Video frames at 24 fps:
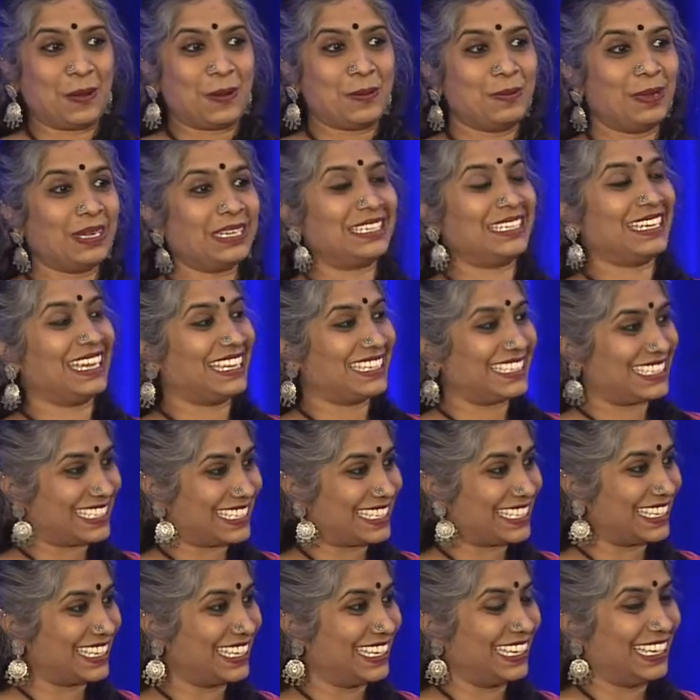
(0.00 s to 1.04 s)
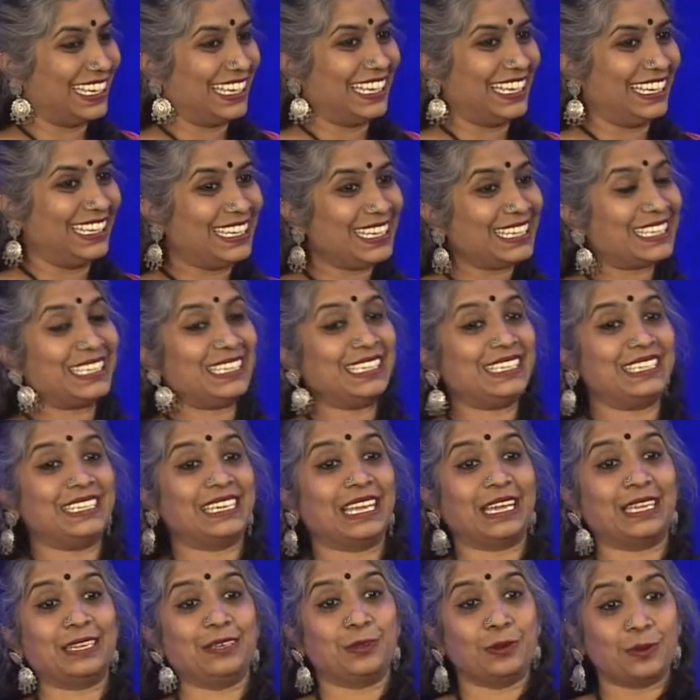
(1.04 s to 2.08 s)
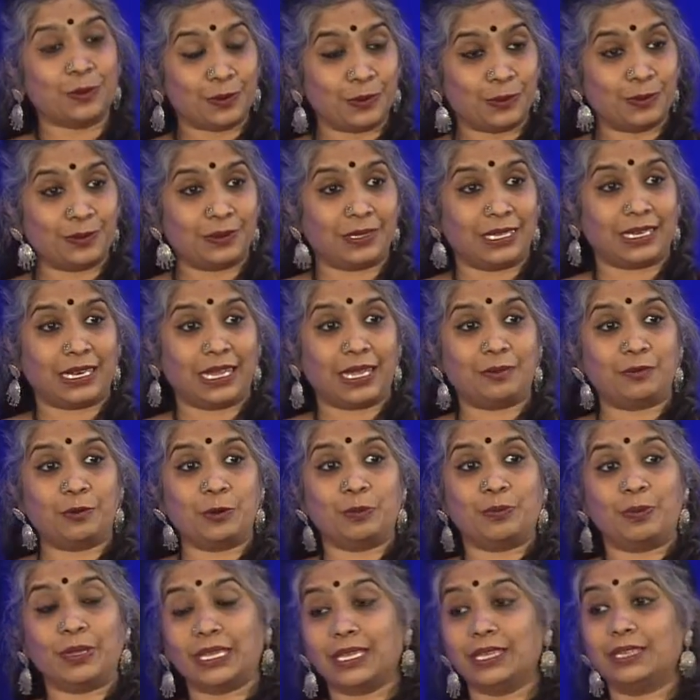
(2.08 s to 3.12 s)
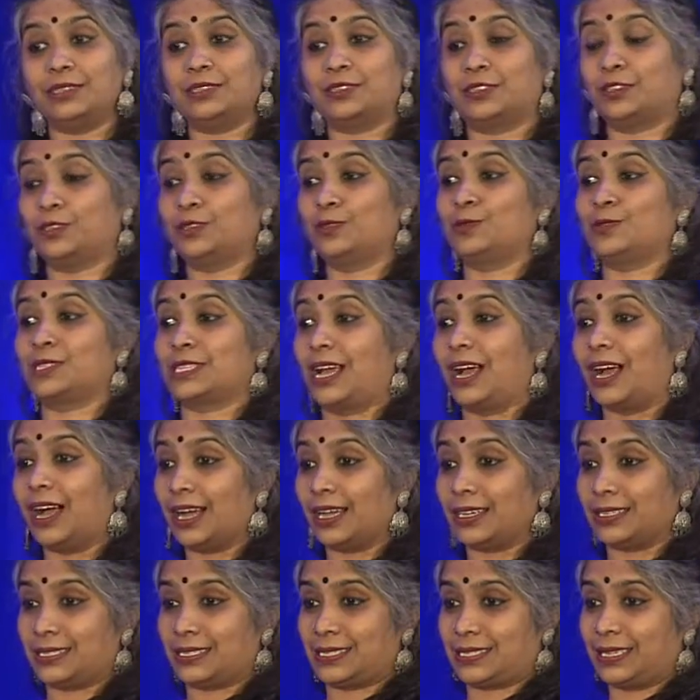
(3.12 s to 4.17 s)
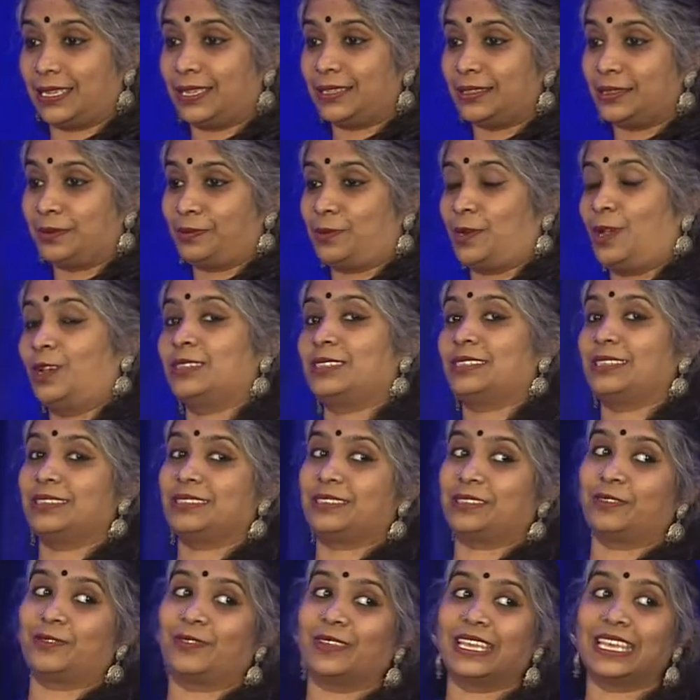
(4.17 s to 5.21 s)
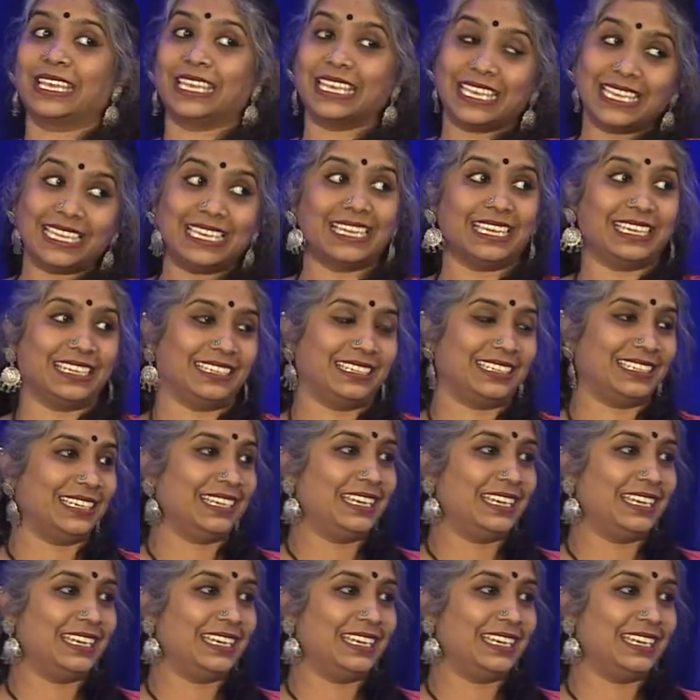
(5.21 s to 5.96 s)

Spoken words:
But yes, little did I know that I would begin to use arts in the process of healing.